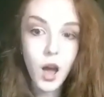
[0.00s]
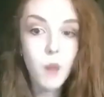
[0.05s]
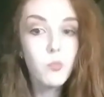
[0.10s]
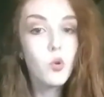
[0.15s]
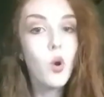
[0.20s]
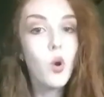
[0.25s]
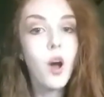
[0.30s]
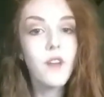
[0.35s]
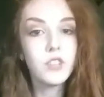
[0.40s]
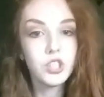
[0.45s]

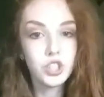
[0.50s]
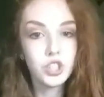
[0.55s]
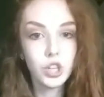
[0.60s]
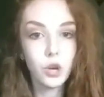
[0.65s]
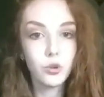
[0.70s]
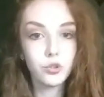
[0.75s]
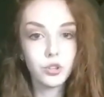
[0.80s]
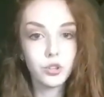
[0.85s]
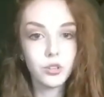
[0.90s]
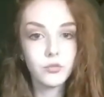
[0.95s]
I'm no having
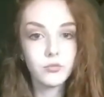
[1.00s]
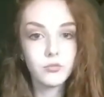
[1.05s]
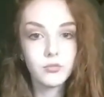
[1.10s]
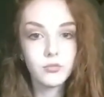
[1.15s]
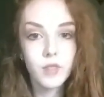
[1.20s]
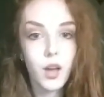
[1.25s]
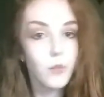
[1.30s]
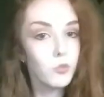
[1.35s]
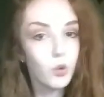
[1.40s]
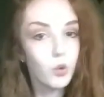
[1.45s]

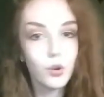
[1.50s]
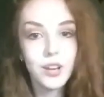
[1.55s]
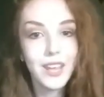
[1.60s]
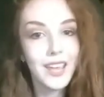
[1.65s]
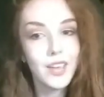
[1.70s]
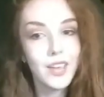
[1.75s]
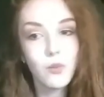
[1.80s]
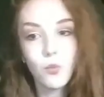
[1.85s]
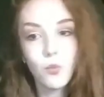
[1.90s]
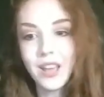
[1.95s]
children. I'm
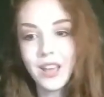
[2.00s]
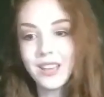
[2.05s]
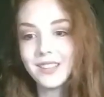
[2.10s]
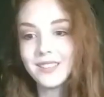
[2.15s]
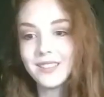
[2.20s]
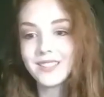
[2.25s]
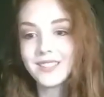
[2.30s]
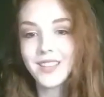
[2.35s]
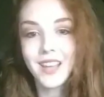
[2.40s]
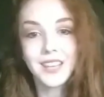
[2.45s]
gonna hae
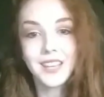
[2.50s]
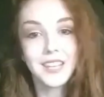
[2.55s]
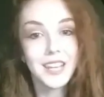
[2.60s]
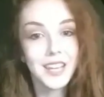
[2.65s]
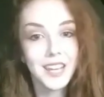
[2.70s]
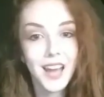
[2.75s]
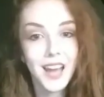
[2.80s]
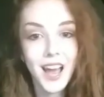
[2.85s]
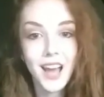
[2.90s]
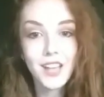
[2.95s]
weans, and
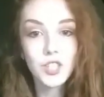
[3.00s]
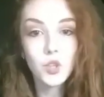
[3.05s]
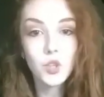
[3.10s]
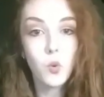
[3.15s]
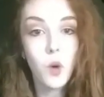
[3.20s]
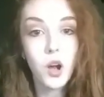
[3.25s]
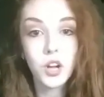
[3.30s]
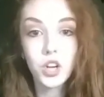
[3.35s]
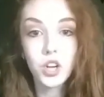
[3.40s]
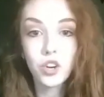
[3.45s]
you can
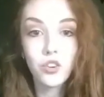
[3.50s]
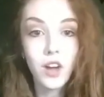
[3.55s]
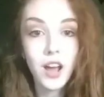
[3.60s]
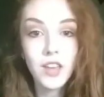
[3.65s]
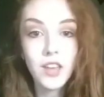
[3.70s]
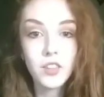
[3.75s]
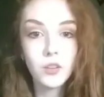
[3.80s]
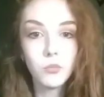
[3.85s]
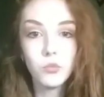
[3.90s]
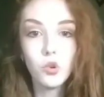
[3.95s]
ask what I
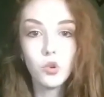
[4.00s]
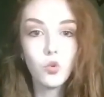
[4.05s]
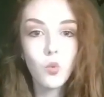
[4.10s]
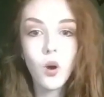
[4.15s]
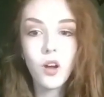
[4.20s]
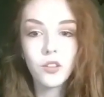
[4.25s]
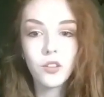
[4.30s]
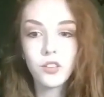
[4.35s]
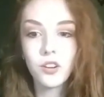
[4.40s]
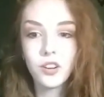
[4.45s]
cry them, no
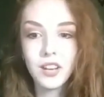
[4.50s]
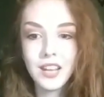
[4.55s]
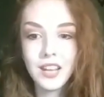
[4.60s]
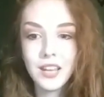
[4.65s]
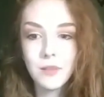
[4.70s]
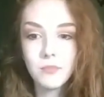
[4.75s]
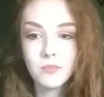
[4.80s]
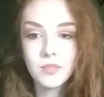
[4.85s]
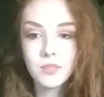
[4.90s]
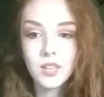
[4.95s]
what are their
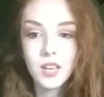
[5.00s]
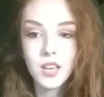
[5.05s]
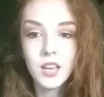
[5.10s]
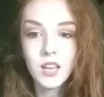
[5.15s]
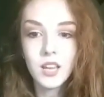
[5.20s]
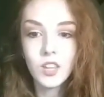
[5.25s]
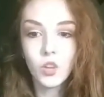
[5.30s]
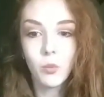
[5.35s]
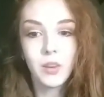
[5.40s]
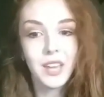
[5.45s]
names.
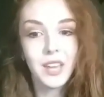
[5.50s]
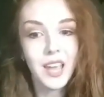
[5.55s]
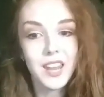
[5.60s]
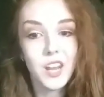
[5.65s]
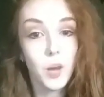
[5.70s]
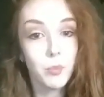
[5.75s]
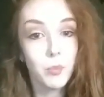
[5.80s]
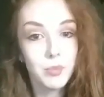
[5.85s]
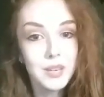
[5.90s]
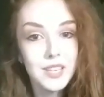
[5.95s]
They'll be
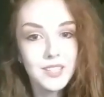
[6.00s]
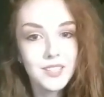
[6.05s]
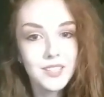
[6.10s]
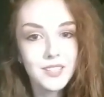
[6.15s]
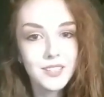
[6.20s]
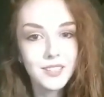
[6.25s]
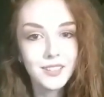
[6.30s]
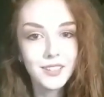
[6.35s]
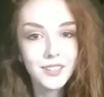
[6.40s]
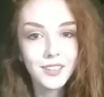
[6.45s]
getting a
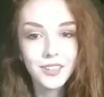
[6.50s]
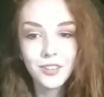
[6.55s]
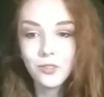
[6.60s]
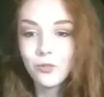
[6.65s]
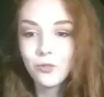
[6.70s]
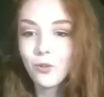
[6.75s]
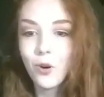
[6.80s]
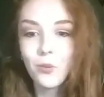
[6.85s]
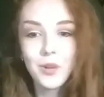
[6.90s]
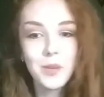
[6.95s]
piece,
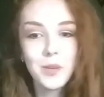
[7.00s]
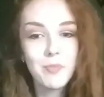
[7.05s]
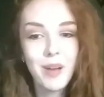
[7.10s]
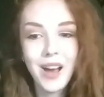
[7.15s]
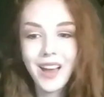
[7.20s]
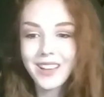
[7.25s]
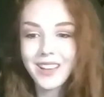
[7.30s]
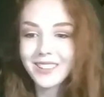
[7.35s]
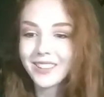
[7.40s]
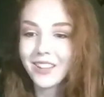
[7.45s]
no a wee
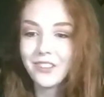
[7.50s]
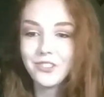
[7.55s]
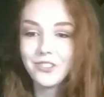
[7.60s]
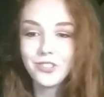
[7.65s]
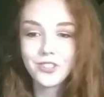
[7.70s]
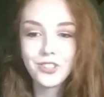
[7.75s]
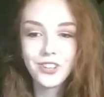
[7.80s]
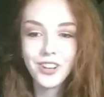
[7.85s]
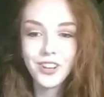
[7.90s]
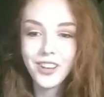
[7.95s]
packed
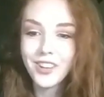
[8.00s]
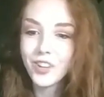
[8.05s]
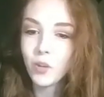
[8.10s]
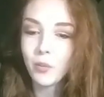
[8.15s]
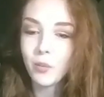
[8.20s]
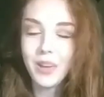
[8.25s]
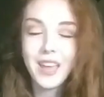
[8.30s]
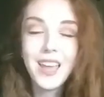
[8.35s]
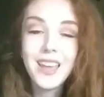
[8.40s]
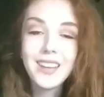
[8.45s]
lunch.
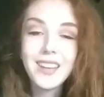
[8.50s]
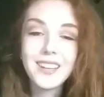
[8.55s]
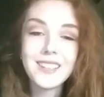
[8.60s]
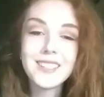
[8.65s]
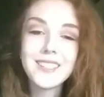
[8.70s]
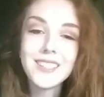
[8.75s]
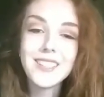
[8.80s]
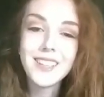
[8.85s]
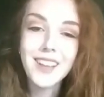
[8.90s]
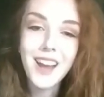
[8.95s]
They'll be
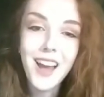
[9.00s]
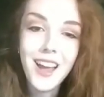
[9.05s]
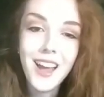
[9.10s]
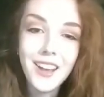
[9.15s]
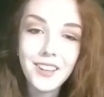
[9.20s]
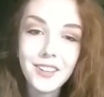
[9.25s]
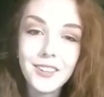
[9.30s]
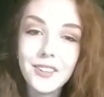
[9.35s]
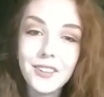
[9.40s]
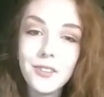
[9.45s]
haeing a
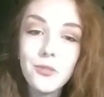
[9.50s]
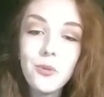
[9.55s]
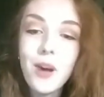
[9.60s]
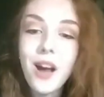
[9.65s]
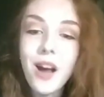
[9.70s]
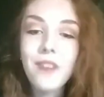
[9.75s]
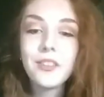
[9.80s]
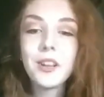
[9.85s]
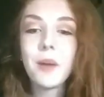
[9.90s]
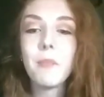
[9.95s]
scran,
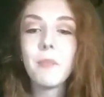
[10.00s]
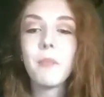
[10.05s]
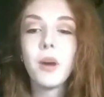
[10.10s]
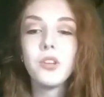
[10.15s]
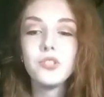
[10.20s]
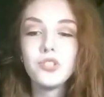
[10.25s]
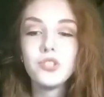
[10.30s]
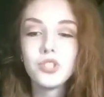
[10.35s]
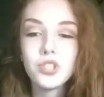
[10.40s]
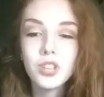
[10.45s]
no having a
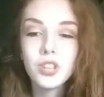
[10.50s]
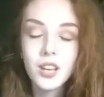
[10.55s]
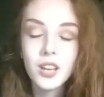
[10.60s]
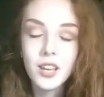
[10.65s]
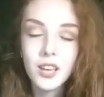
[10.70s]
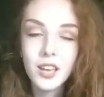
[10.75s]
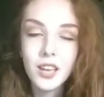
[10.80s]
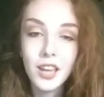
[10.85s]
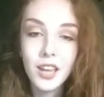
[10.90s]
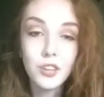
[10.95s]
munch.
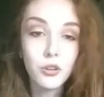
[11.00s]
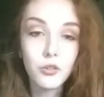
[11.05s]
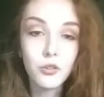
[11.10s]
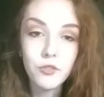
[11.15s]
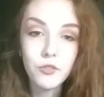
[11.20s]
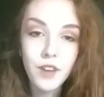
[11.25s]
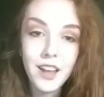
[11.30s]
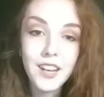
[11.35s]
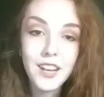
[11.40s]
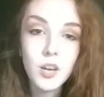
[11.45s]
And
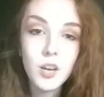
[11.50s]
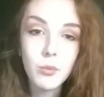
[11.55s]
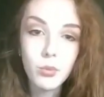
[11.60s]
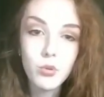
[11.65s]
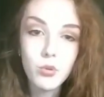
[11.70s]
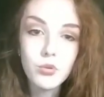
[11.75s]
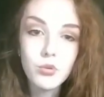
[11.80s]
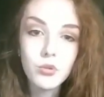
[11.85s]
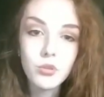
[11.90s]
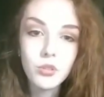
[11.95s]
they'll fanny
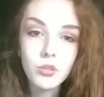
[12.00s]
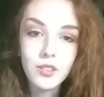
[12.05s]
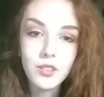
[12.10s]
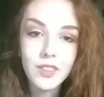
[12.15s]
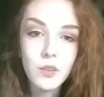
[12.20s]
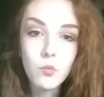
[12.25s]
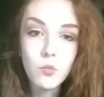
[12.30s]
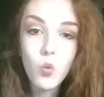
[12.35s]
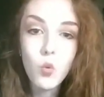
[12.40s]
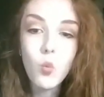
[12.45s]
about,
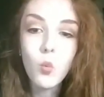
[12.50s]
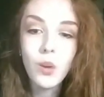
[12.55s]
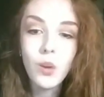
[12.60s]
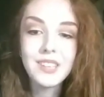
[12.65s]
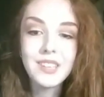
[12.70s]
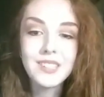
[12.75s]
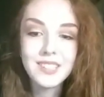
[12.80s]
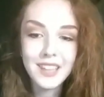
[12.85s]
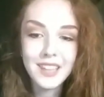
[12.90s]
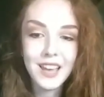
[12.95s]
they
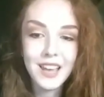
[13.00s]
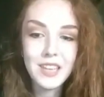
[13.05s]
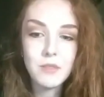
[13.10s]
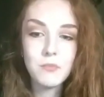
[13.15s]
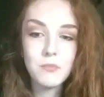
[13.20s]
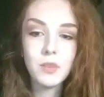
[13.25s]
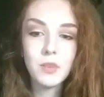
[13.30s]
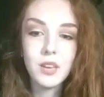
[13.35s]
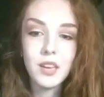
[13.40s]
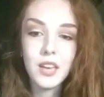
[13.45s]
won't waste
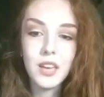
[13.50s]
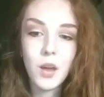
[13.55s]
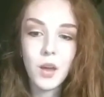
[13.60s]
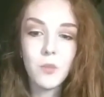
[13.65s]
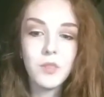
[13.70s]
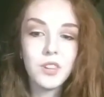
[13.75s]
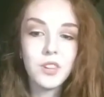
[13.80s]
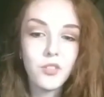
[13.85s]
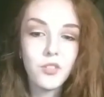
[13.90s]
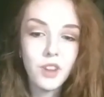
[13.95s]
time.
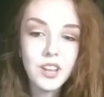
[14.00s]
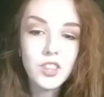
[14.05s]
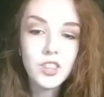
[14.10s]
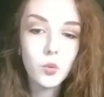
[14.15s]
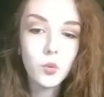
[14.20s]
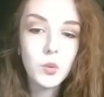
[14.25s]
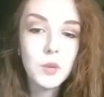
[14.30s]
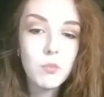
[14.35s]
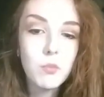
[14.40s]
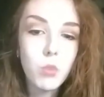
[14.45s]
And when they
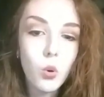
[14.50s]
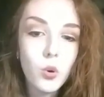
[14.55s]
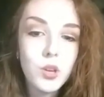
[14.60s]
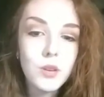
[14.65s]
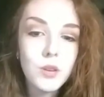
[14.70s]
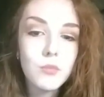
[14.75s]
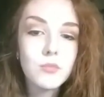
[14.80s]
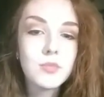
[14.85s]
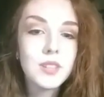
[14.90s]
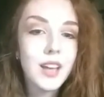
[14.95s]
write their wee
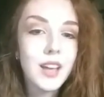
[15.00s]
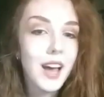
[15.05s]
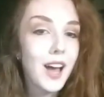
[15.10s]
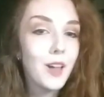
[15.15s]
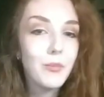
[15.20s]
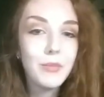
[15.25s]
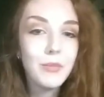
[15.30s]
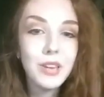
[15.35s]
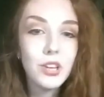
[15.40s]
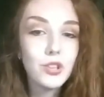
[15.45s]
poems,
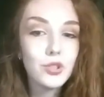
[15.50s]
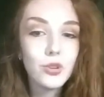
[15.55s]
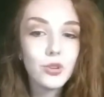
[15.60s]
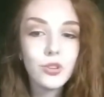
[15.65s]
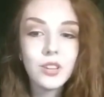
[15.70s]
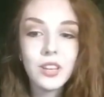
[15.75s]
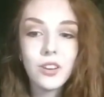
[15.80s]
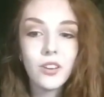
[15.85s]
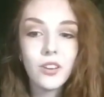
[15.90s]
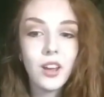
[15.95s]
I'll make
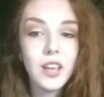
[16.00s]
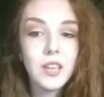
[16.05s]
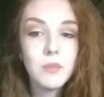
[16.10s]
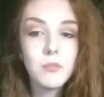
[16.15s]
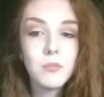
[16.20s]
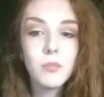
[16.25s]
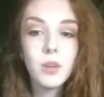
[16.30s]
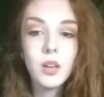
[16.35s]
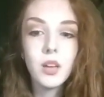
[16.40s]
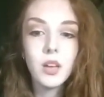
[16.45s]
sure they
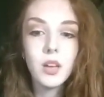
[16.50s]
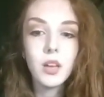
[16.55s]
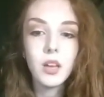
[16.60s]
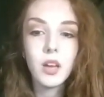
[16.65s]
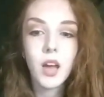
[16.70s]
rhyme.